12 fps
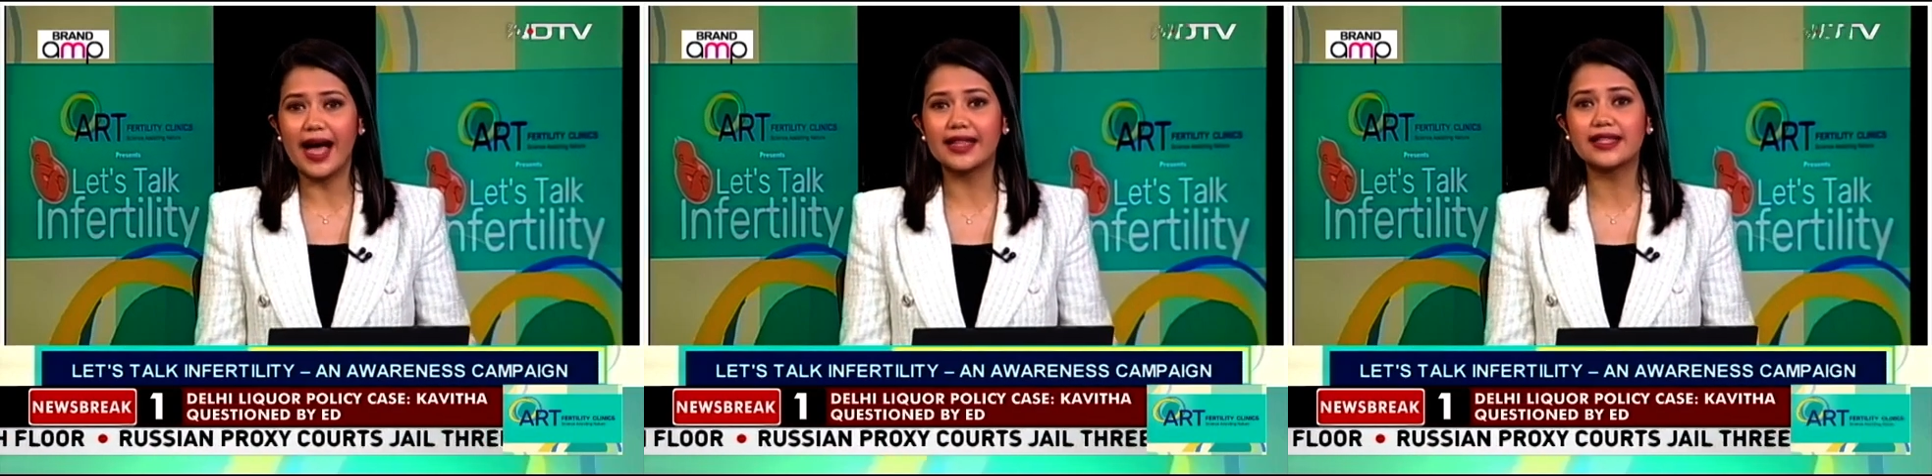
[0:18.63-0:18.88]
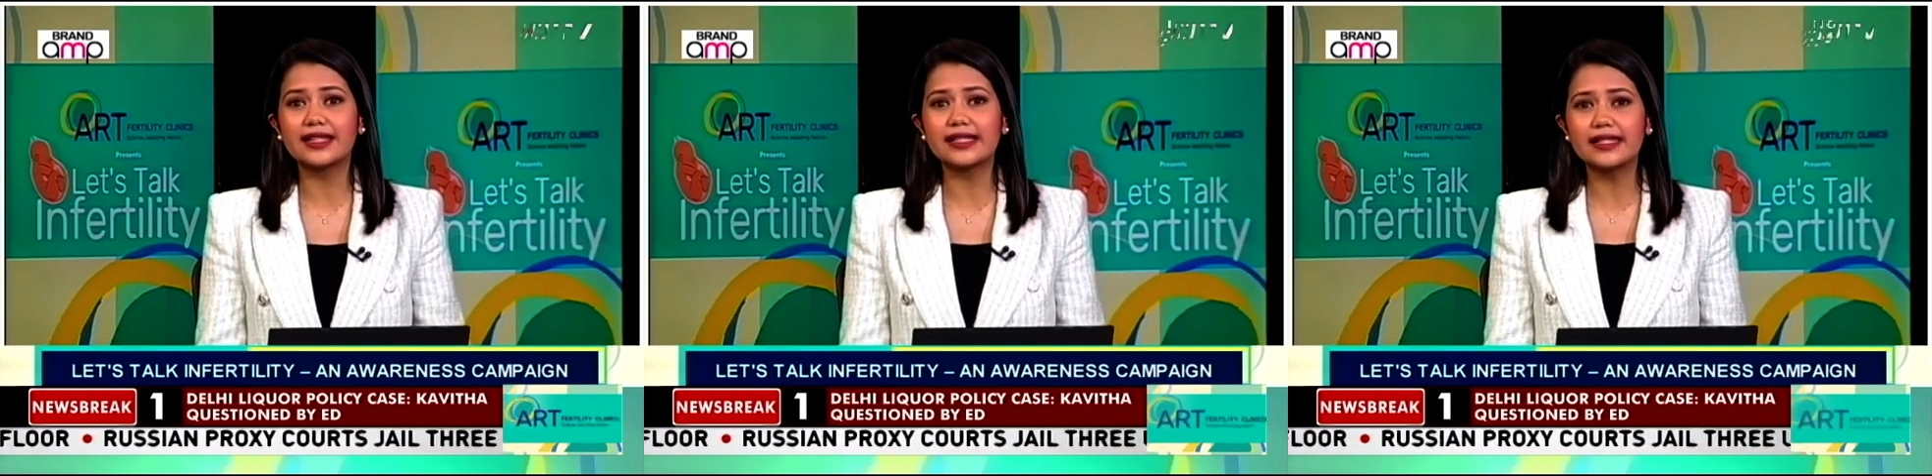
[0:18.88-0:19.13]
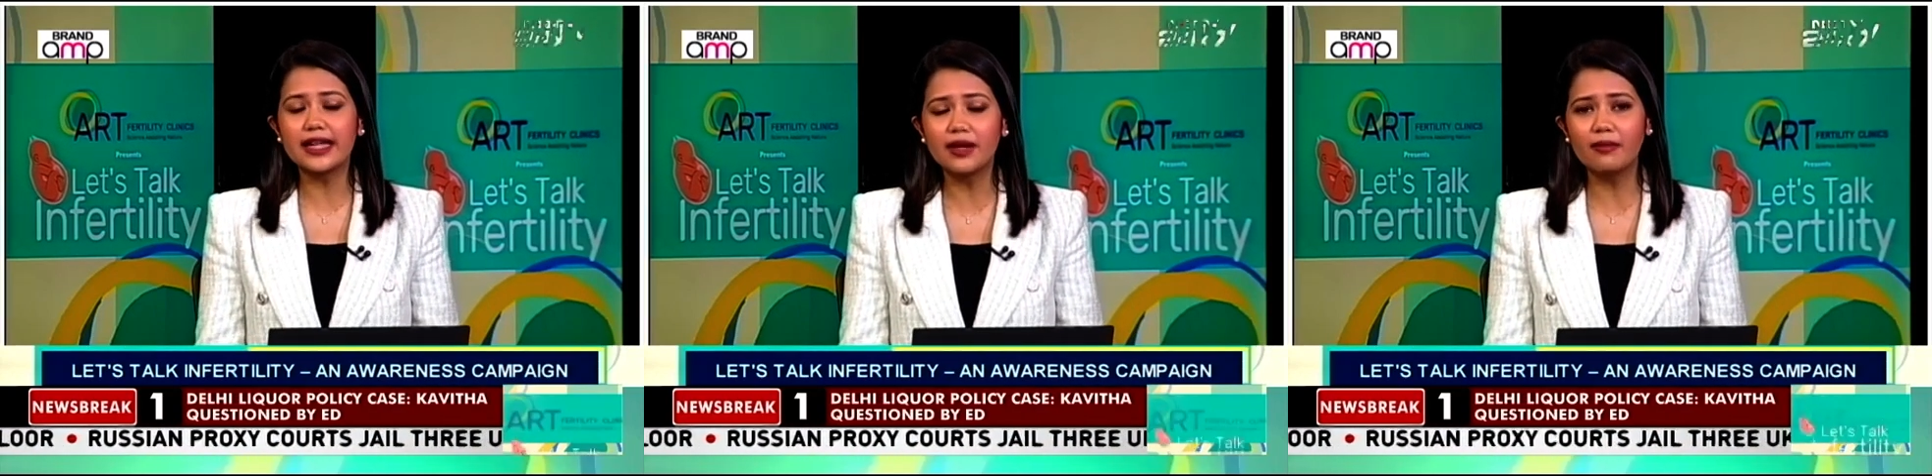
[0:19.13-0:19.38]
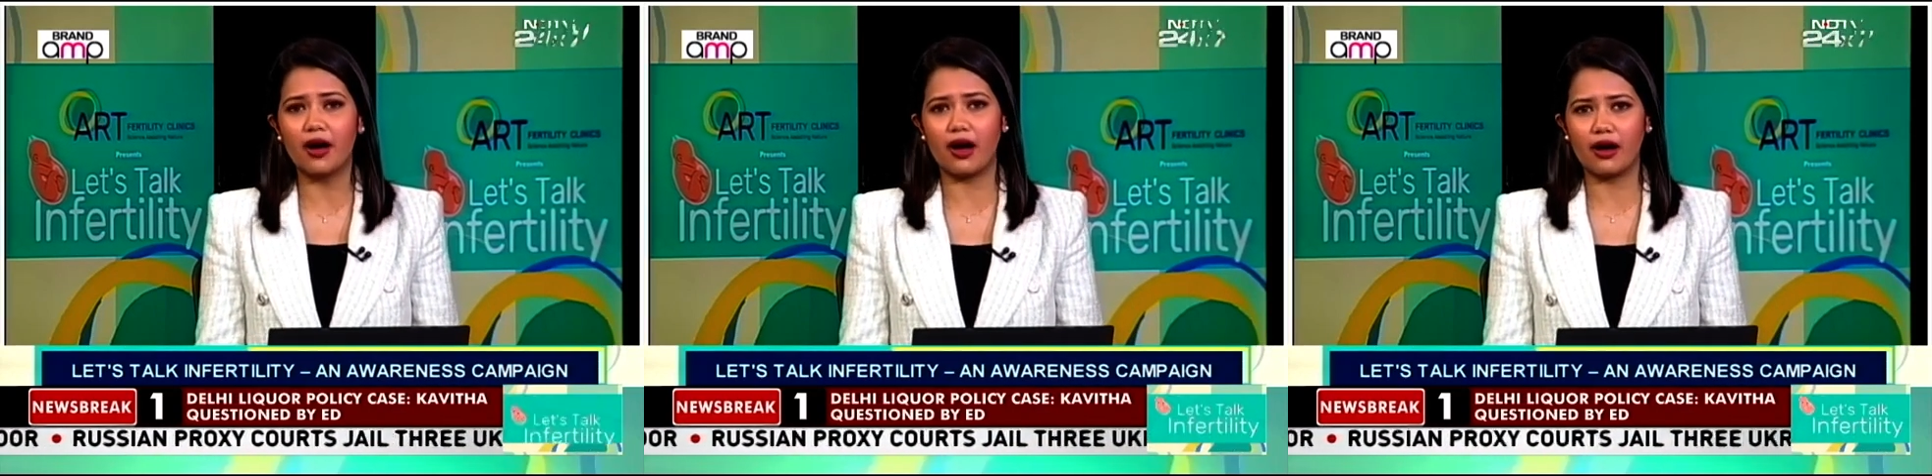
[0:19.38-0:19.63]
and the
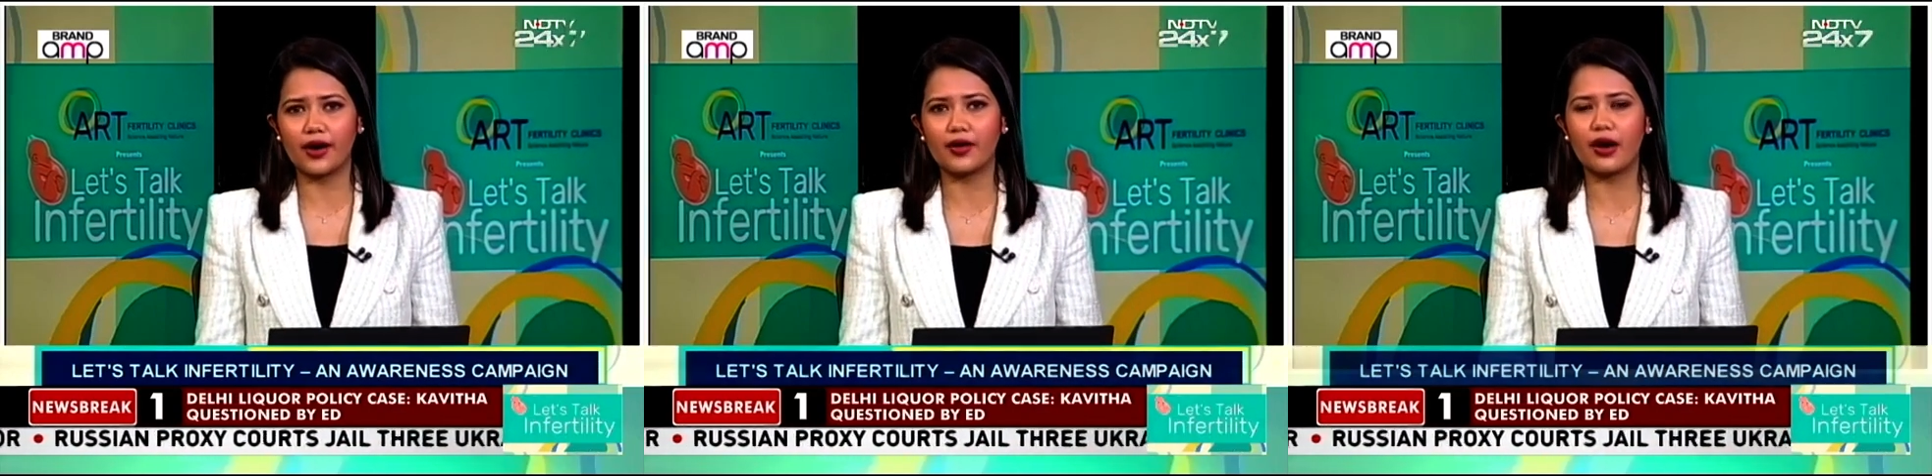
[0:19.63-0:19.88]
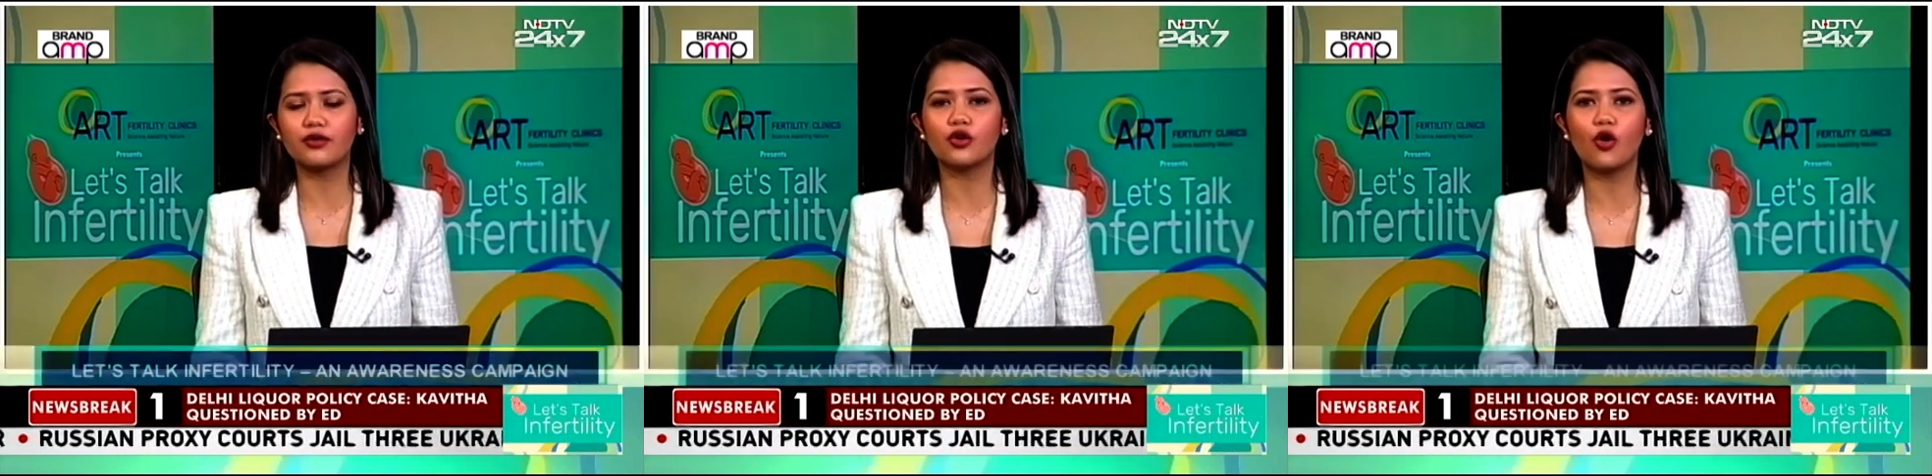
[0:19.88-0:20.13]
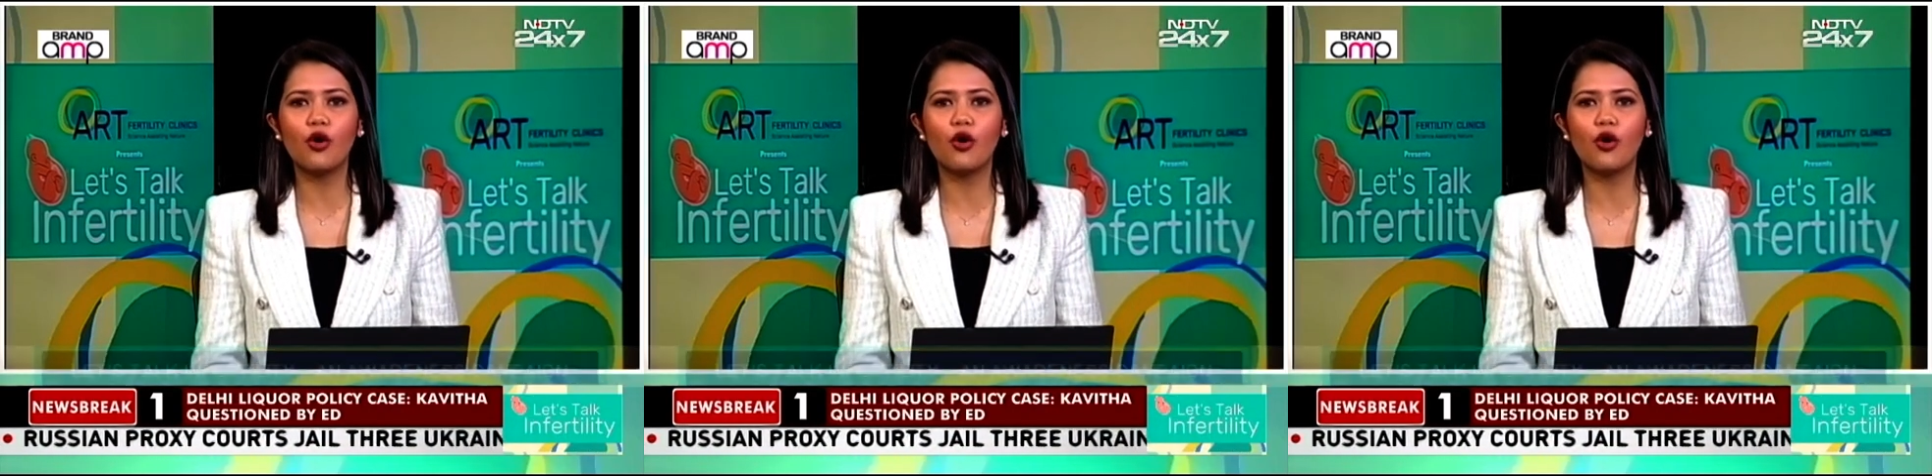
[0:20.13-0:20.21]
stigma around